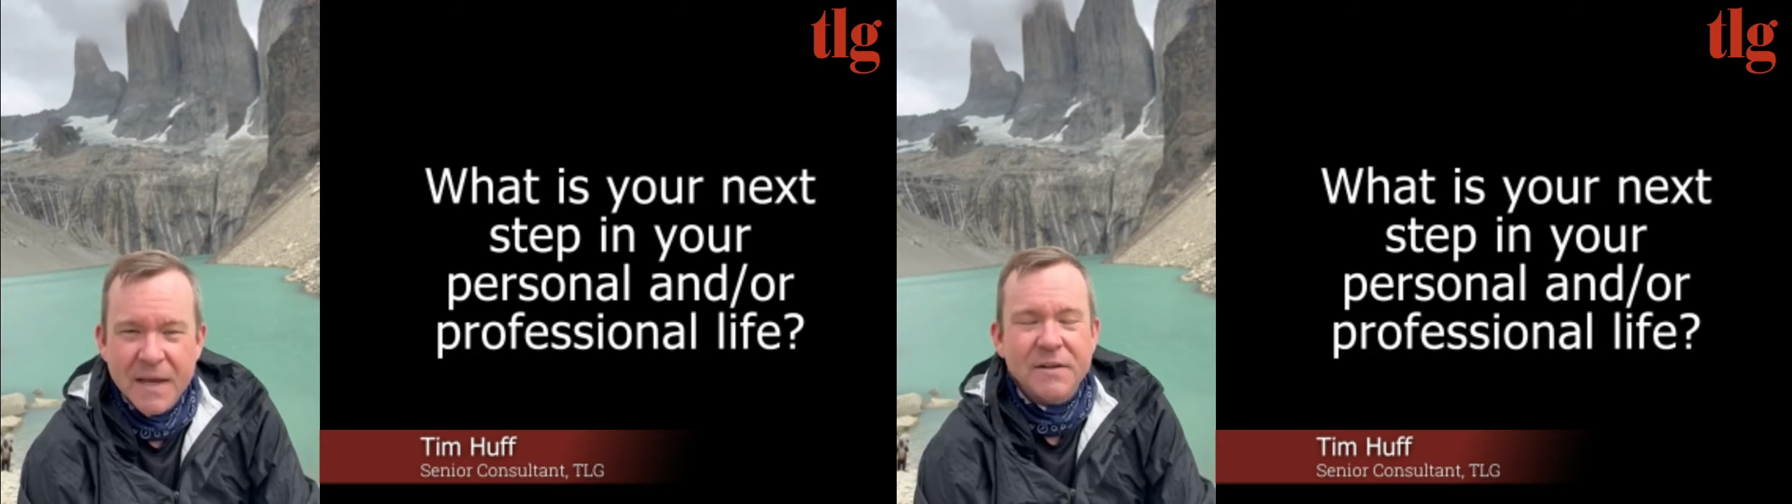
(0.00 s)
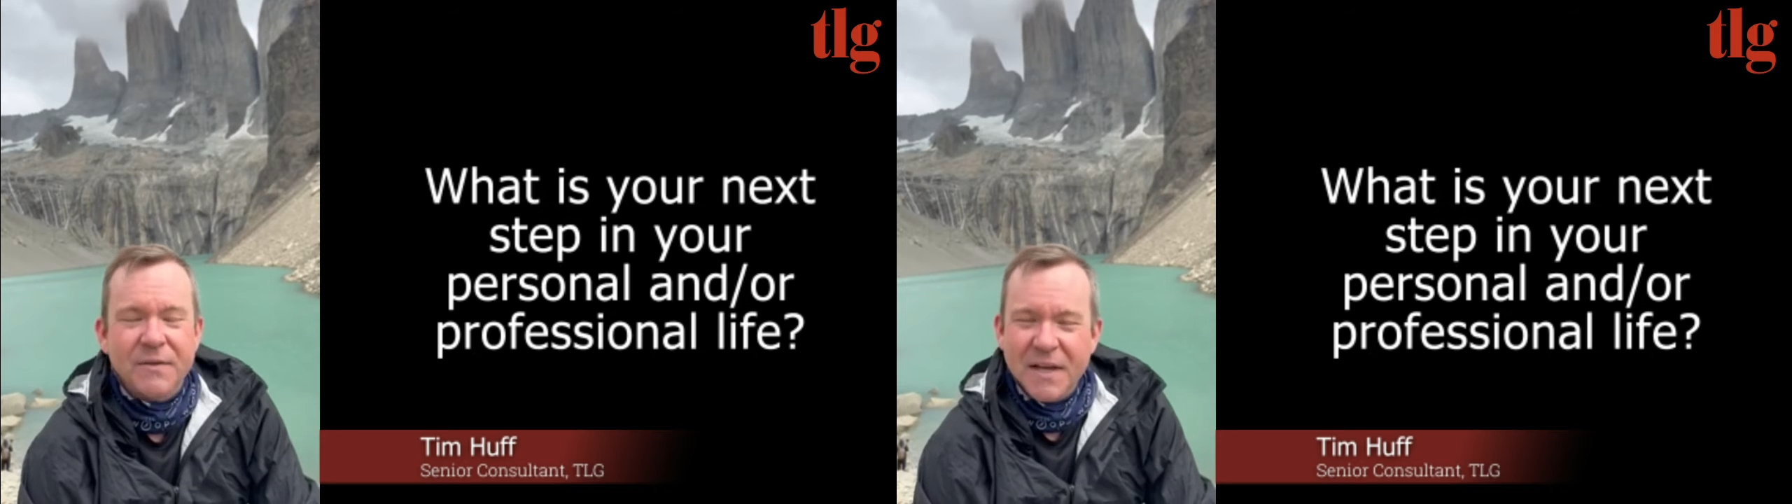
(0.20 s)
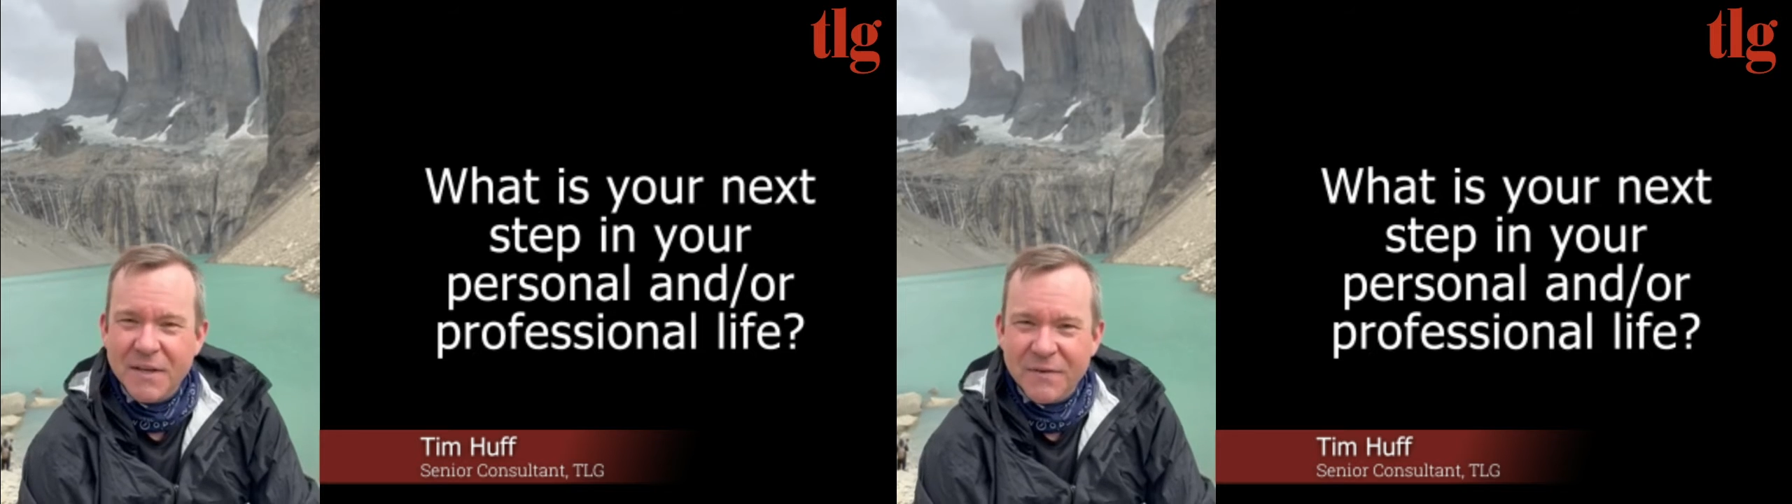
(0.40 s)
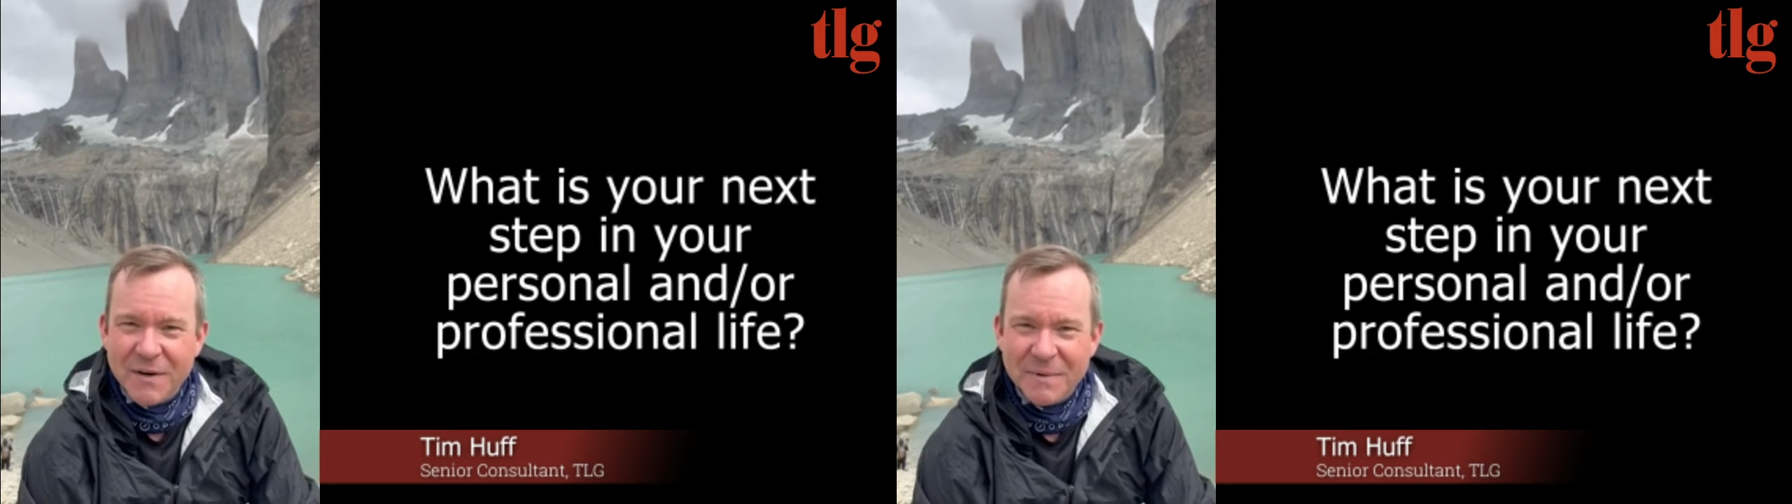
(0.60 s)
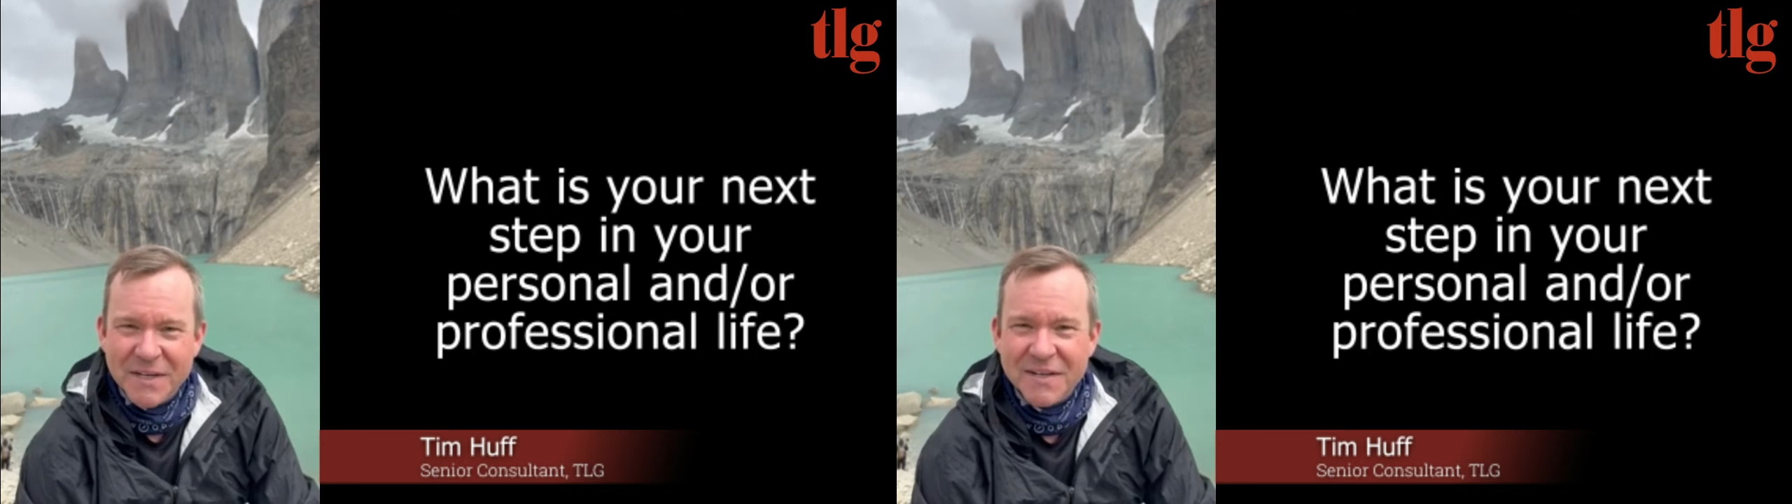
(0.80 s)
So thank you
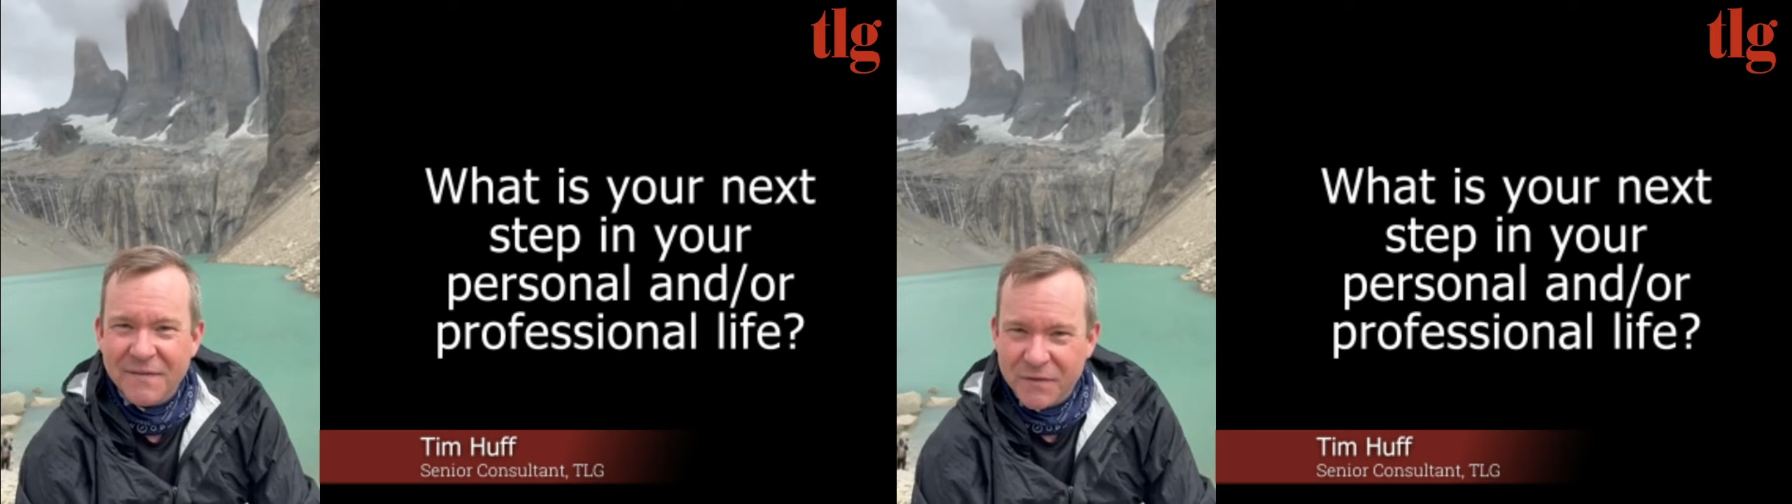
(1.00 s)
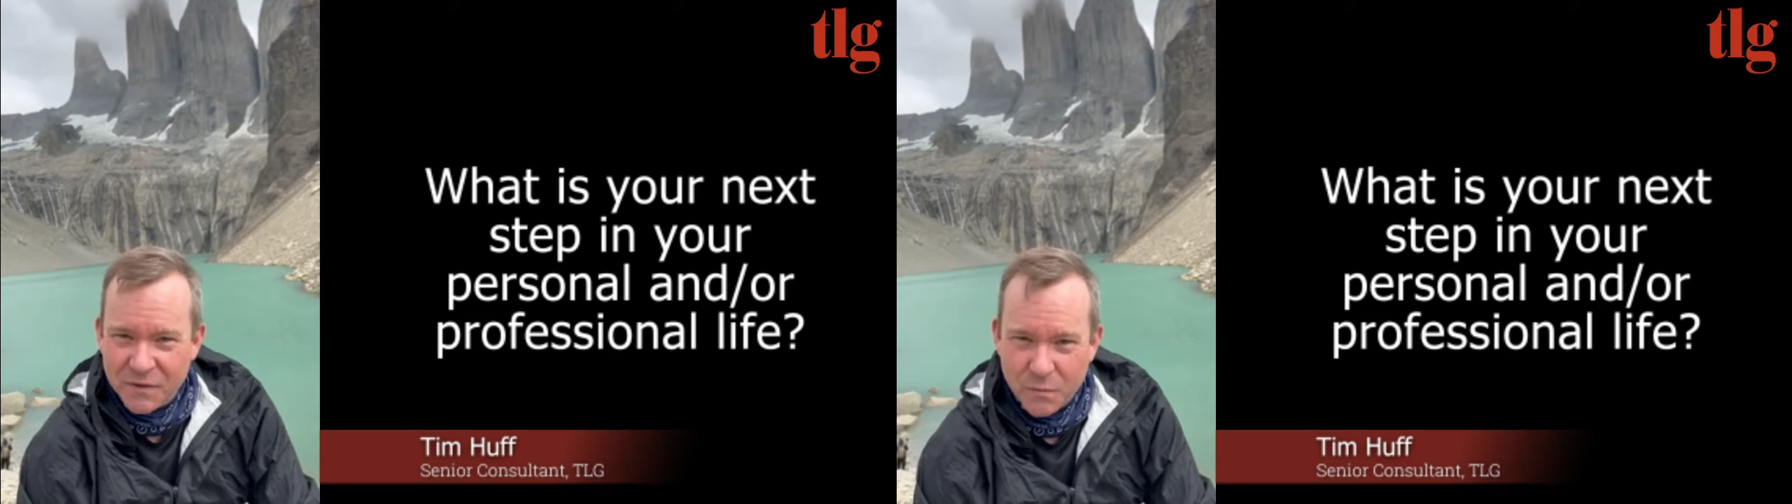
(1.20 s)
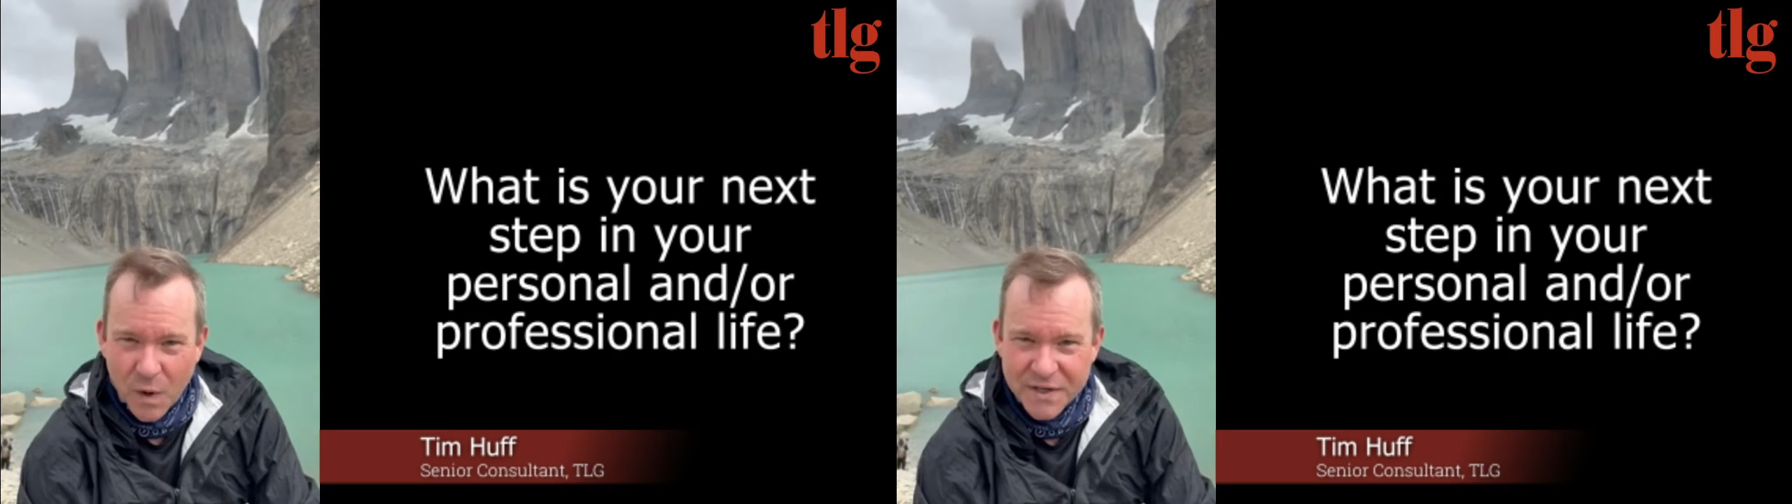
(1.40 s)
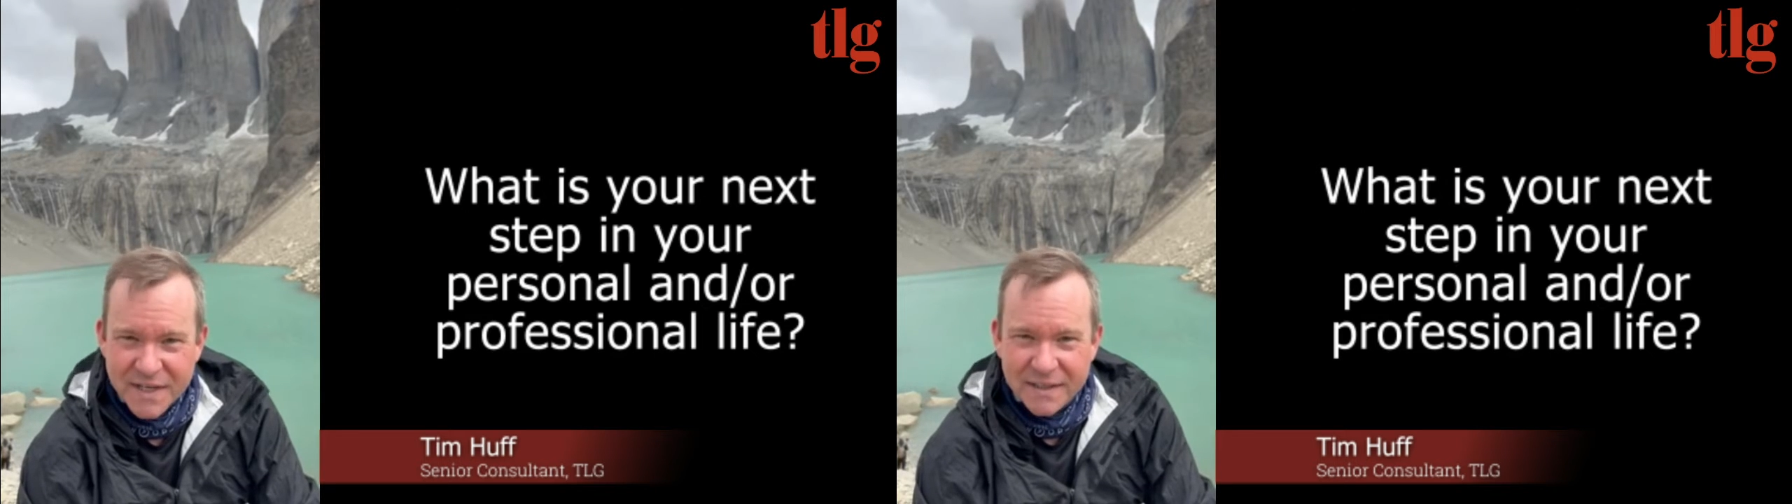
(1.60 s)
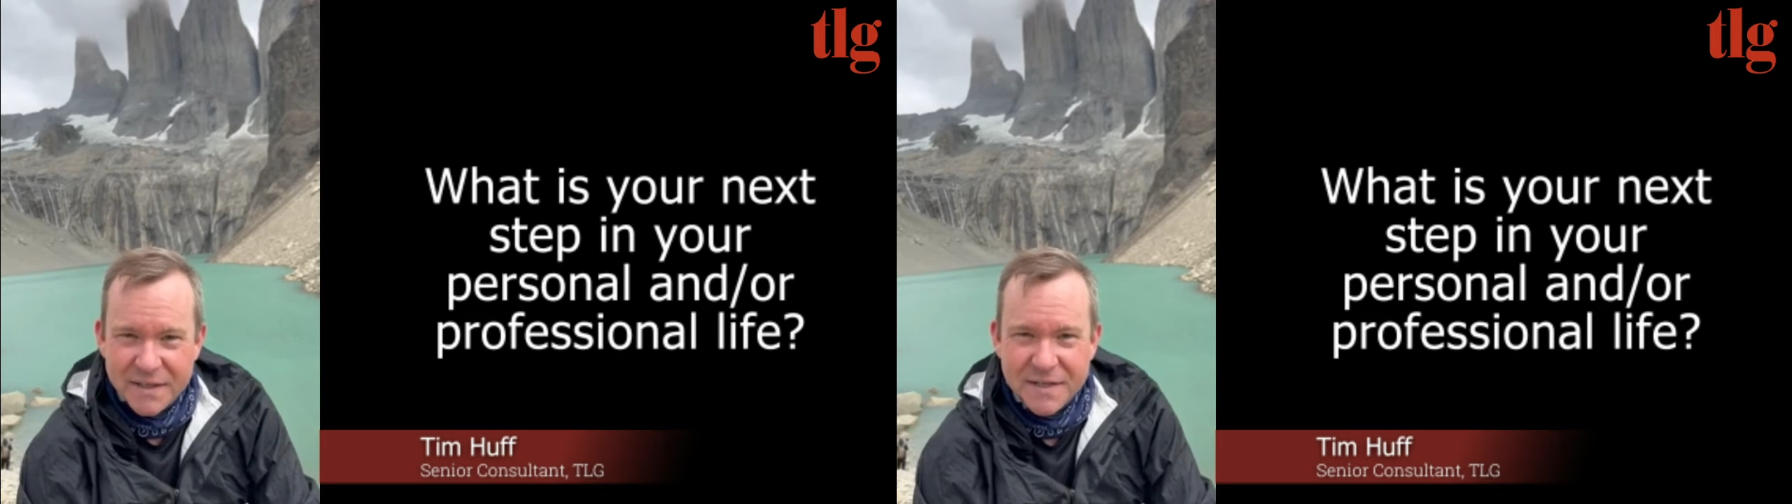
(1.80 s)
very much for
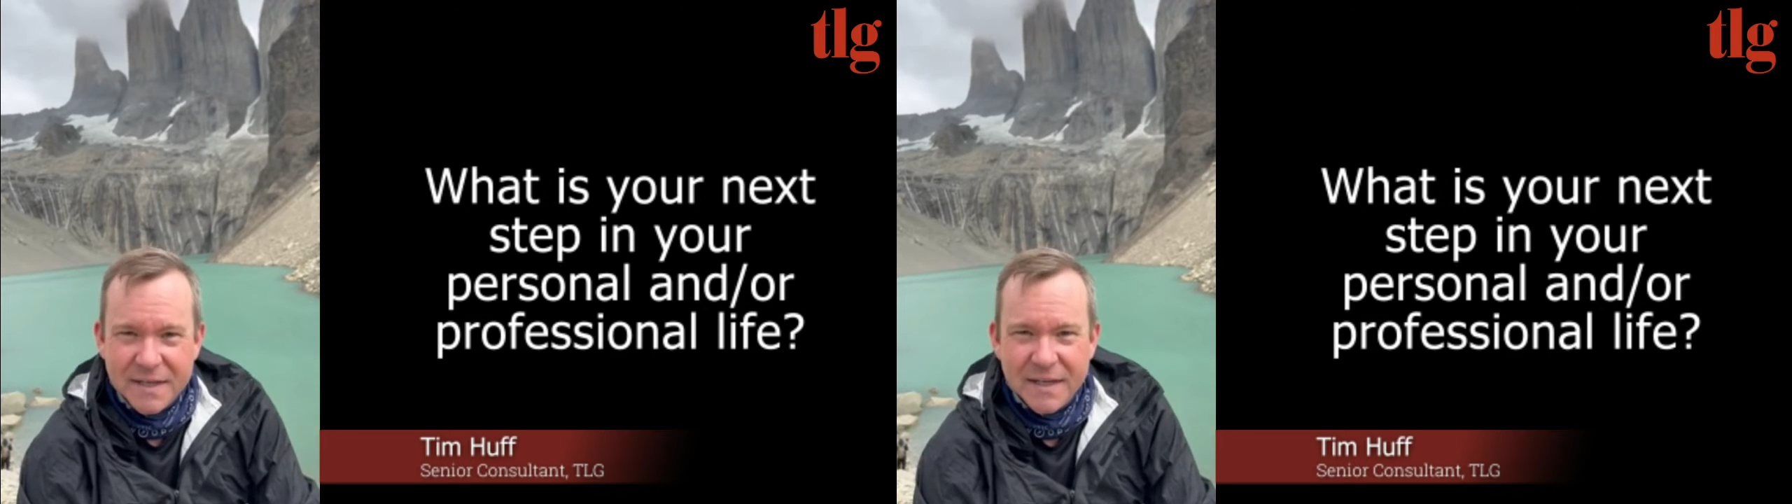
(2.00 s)
watching and listening,